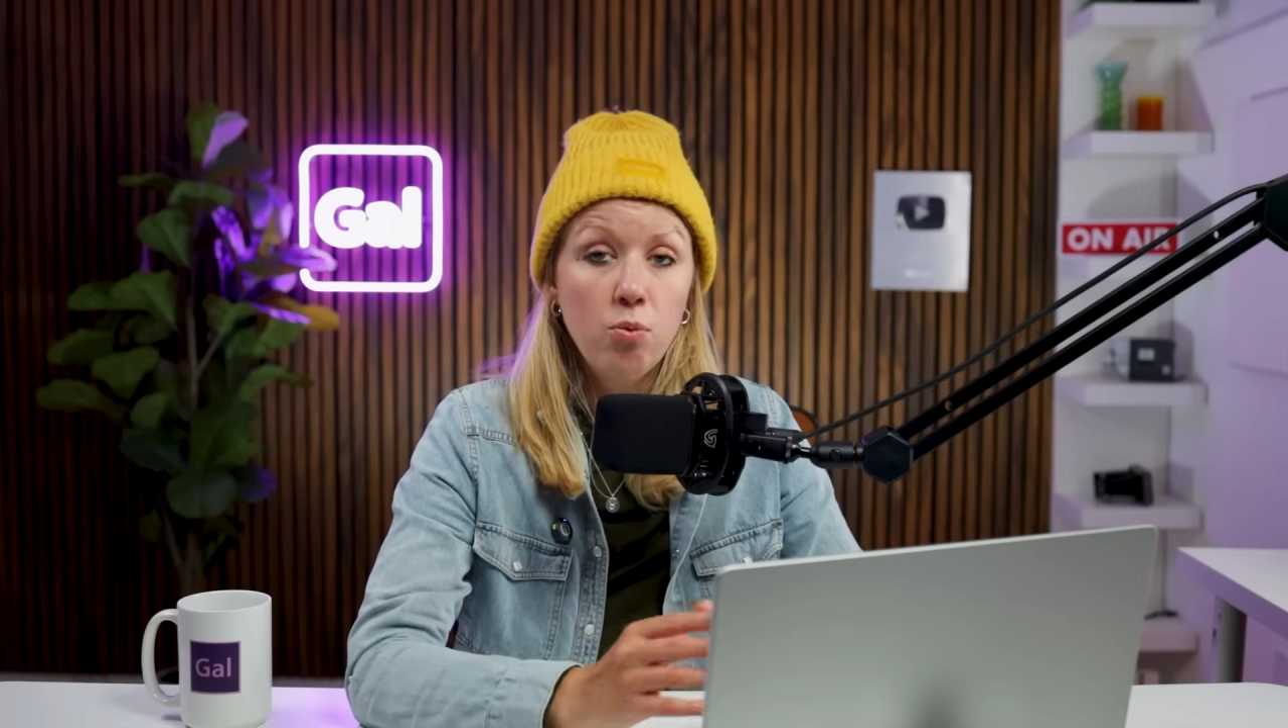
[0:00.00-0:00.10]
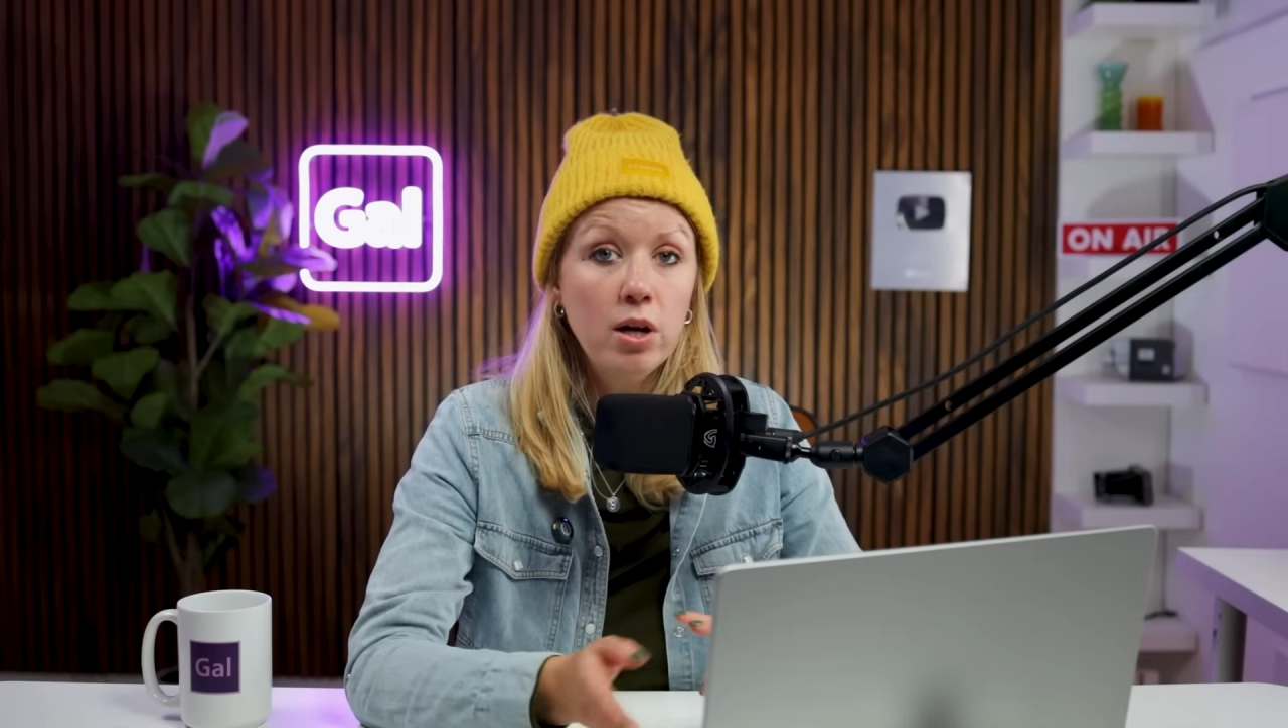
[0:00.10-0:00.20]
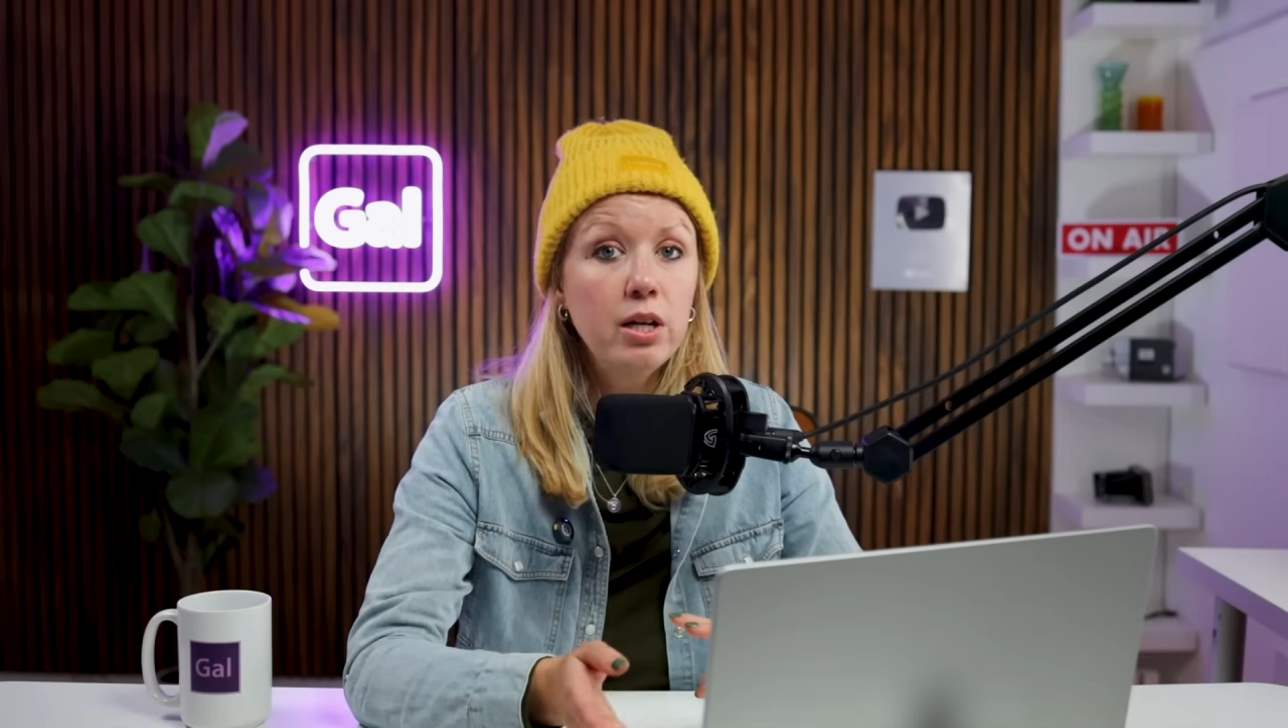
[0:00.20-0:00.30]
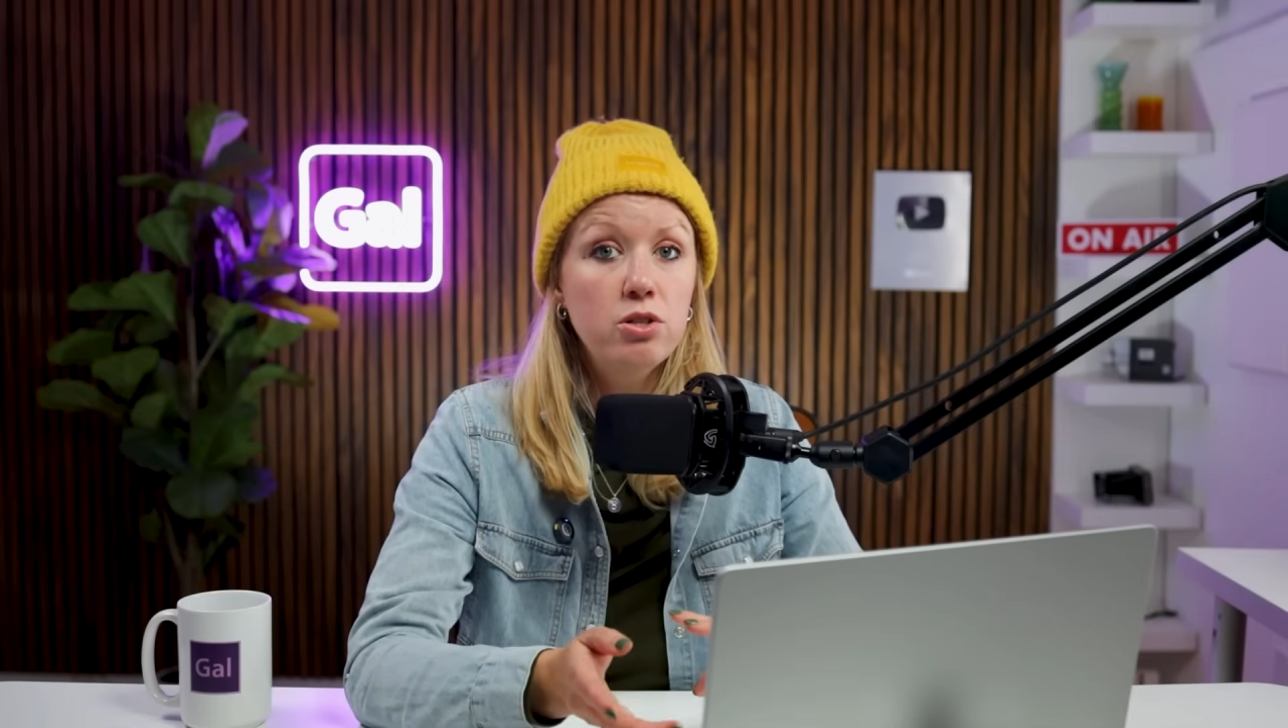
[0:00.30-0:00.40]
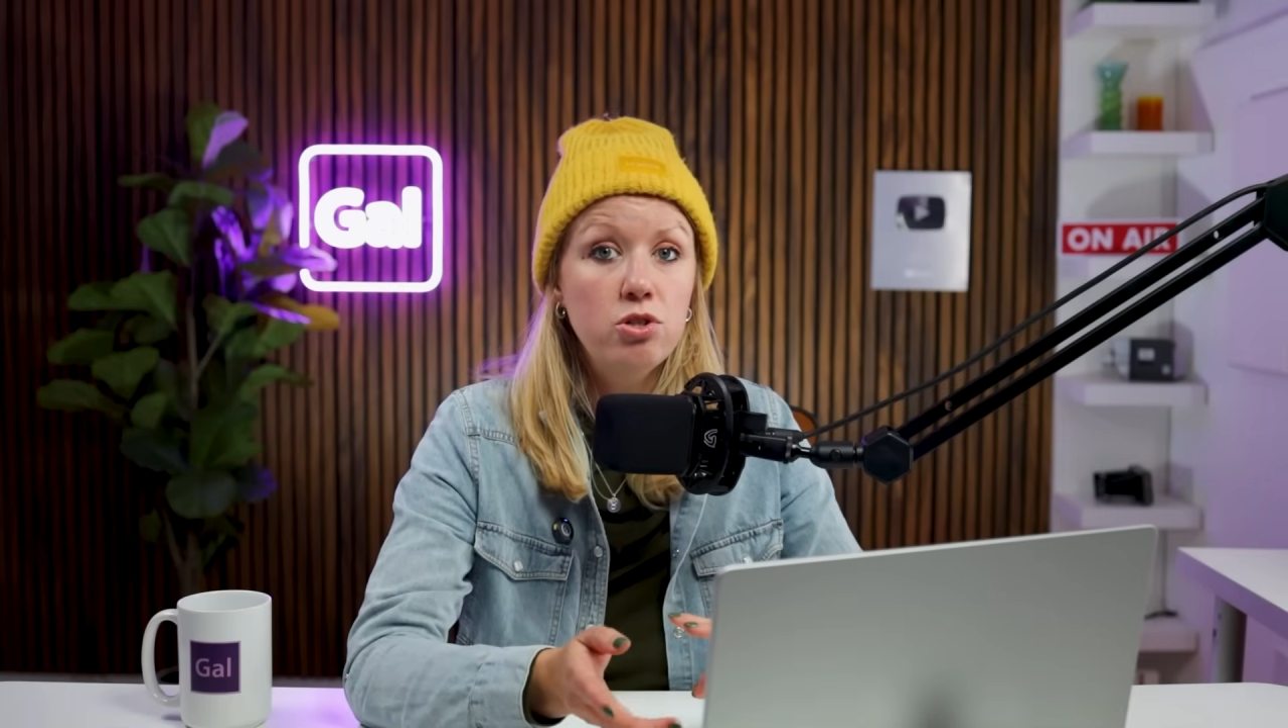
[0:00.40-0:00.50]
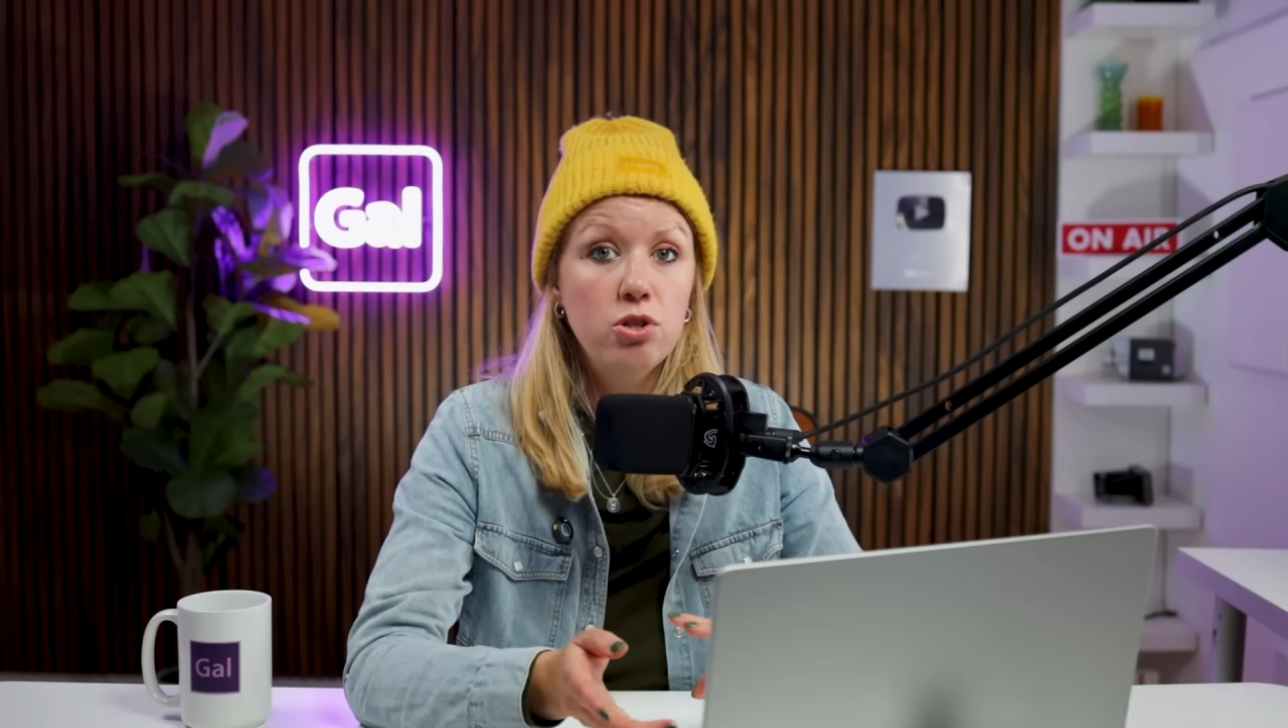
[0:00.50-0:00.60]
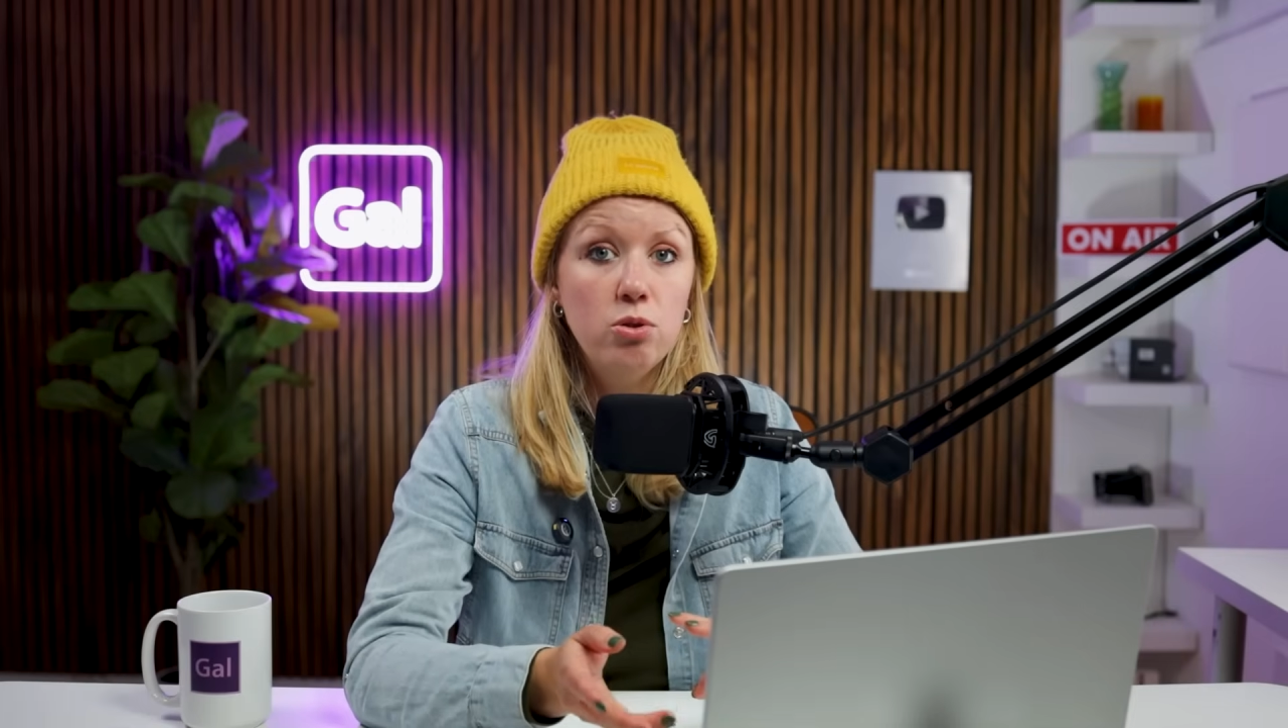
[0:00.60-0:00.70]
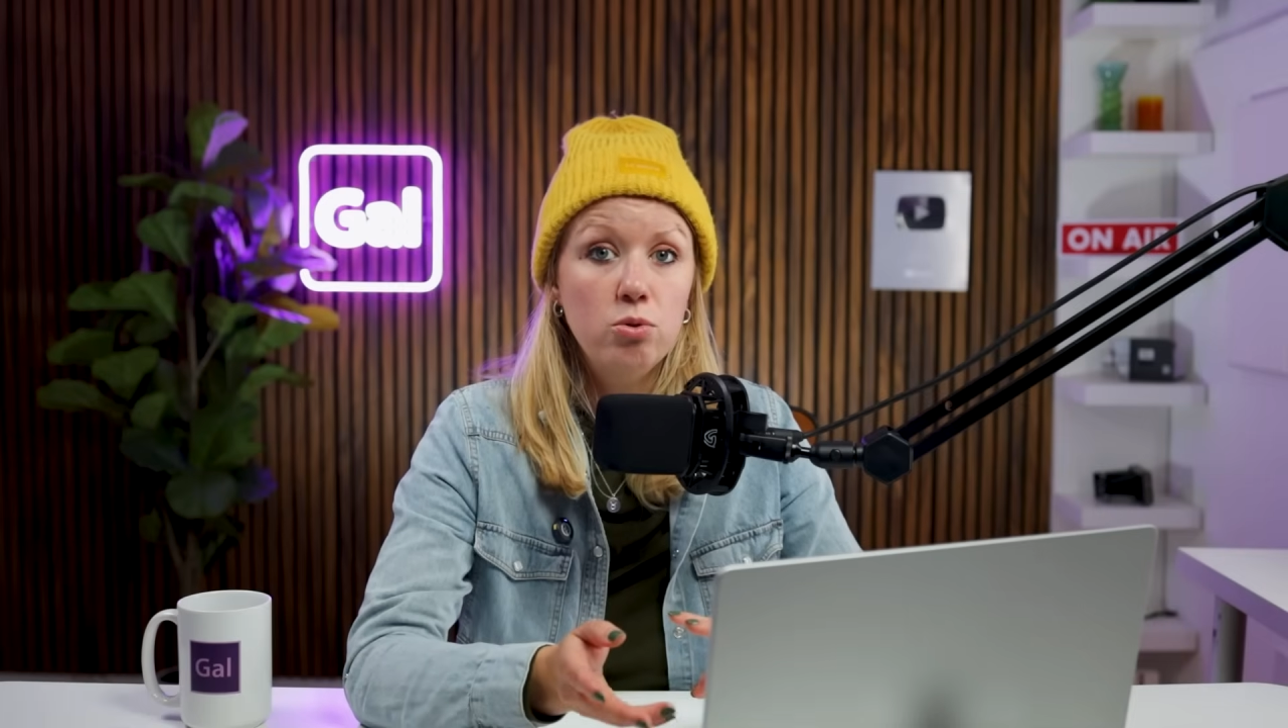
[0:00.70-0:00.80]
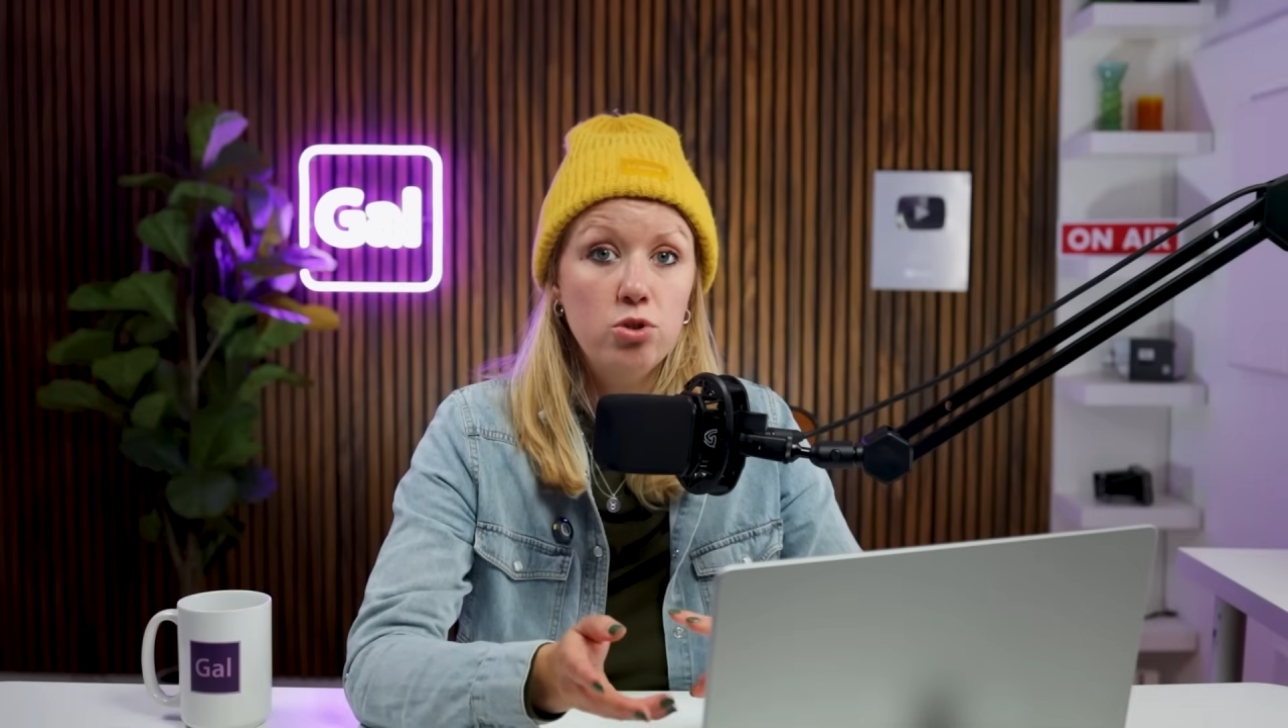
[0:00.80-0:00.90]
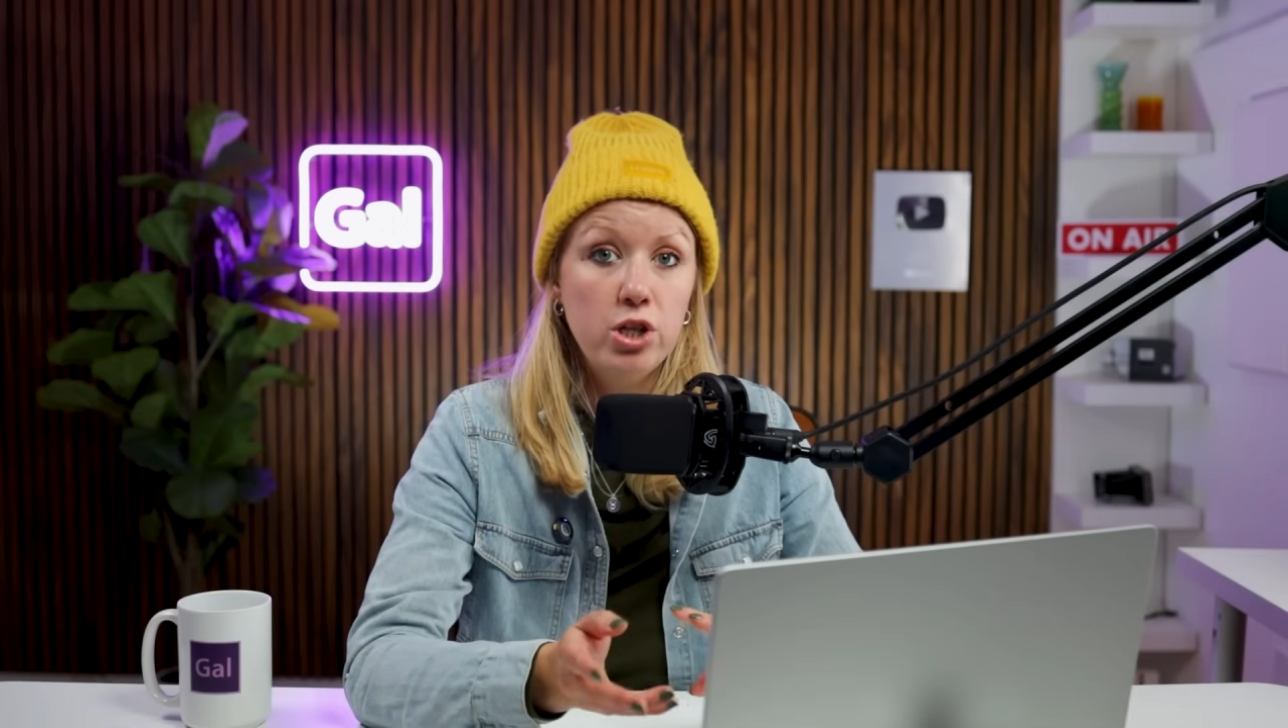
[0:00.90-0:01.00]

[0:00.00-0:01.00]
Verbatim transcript: wanted to